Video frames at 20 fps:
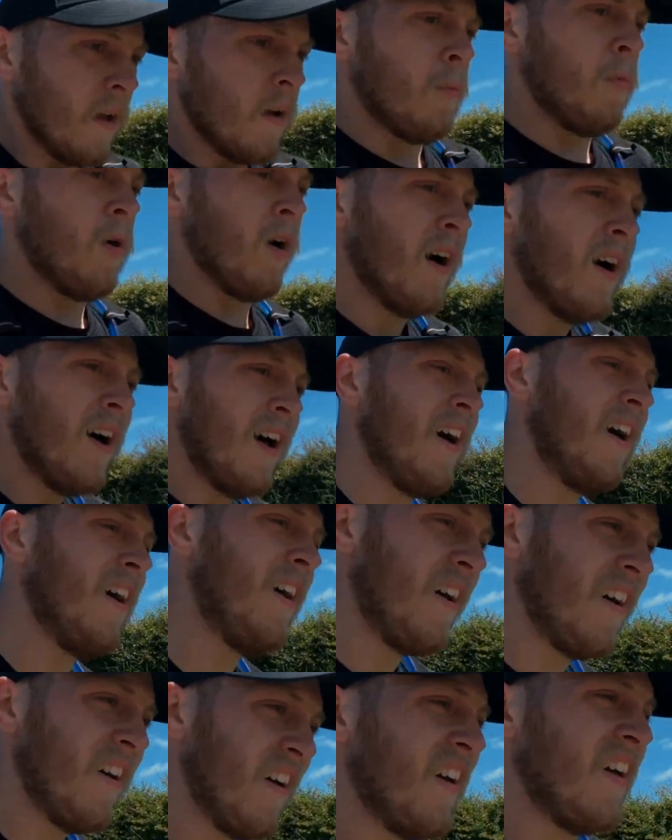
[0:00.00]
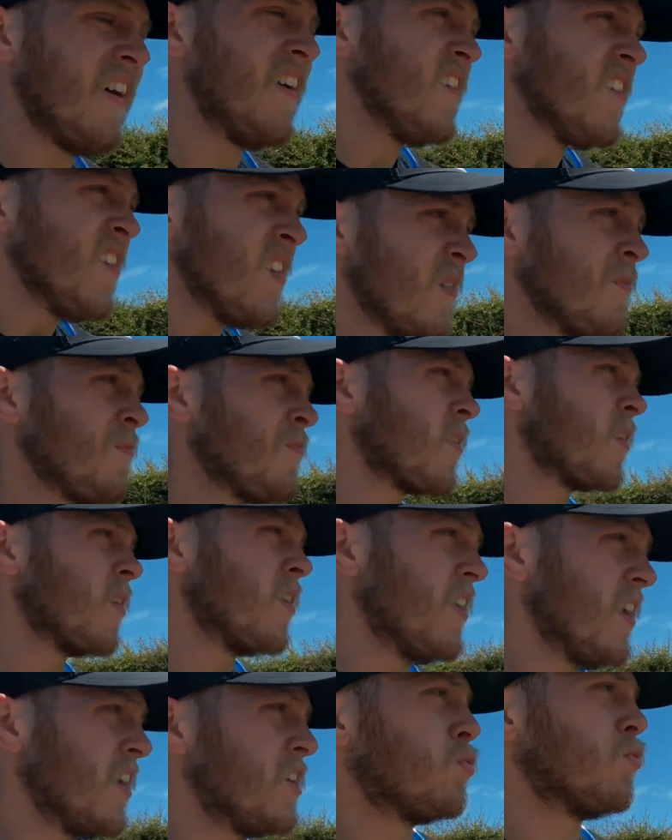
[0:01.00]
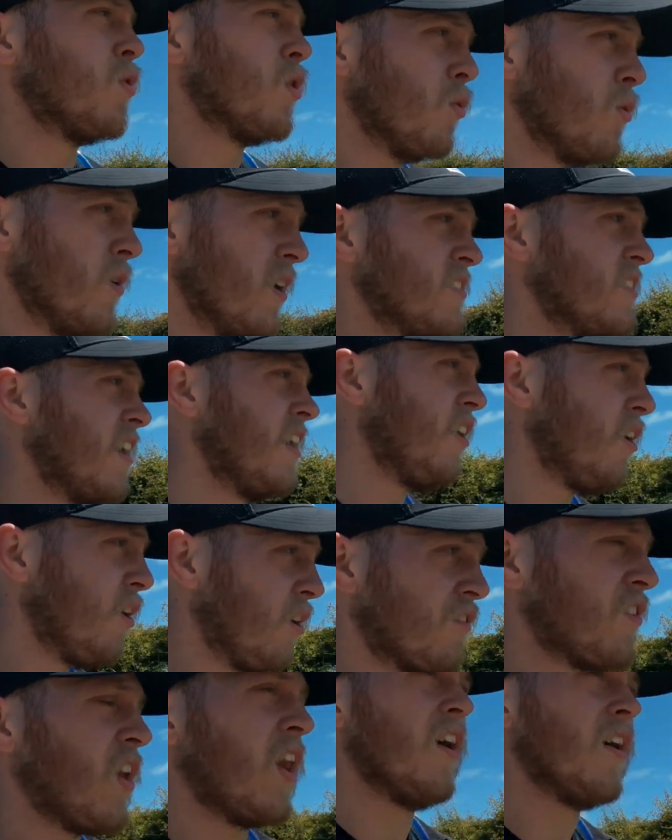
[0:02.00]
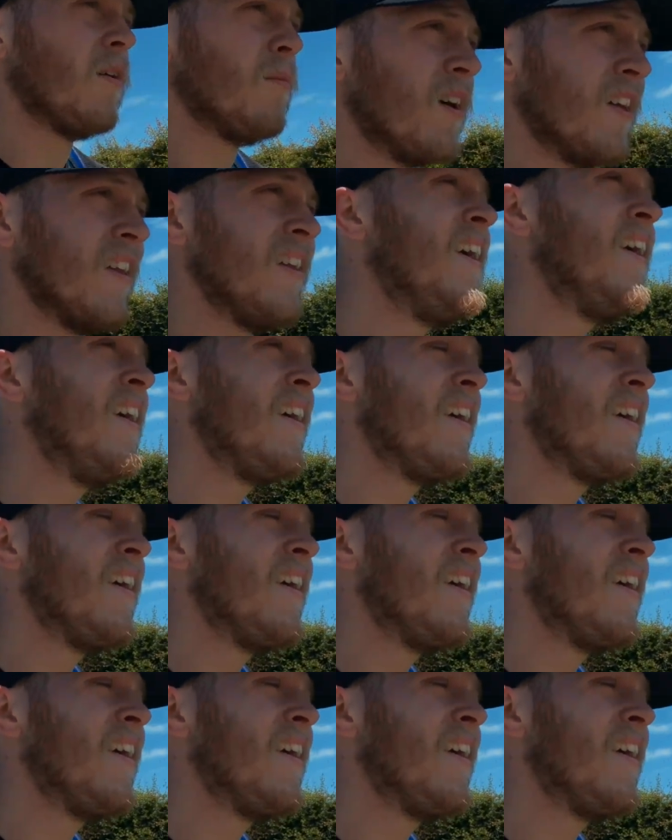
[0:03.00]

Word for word: But this route is a lot of climbing